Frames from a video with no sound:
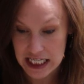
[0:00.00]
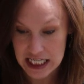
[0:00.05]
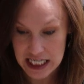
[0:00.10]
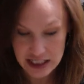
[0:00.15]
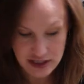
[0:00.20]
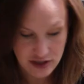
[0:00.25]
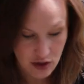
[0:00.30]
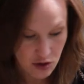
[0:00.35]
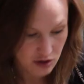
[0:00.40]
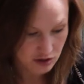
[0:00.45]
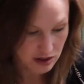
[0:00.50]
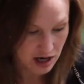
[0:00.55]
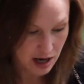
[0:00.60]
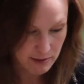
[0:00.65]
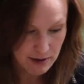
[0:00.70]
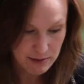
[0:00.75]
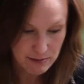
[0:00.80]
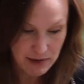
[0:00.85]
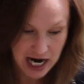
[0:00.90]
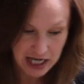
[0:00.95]
it is all
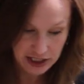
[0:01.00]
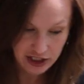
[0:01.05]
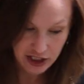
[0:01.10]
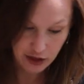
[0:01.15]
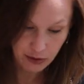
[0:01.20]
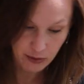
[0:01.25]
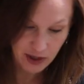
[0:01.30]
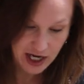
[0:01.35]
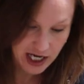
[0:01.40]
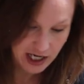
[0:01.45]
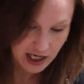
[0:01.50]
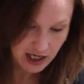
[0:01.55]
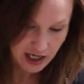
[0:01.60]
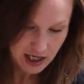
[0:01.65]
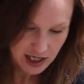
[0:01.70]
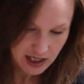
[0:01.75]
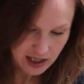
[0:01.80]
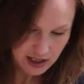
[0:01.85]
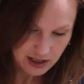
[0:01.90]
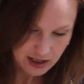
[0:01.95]
coming back your way.
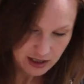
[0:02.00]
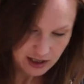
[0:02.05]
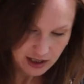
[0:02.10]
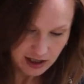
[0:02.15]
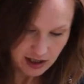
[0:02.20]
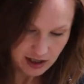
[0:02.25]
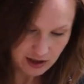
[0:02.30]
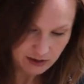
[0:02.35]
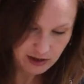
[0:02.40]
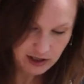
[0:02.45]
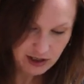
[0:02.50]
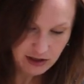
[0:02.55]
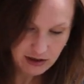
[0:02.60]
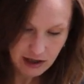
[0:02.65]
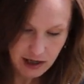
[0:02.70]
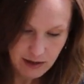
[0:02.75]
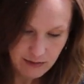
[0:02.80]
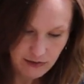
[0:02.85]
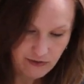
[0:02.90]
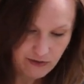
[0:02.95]
I'm going to
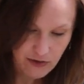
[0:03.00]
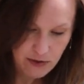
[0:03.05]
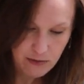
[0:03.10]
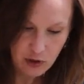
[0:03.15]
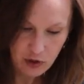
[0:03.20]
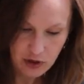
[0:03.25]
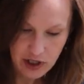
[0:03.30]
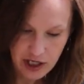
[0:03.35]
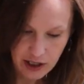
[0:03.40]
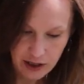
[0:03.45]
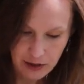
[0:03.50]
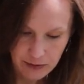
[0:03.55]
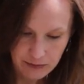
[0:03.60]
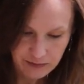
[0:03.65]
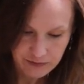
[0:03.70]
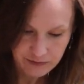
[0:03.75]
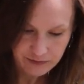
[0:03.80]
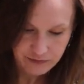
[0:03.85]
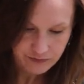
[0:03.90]
grab a few more here.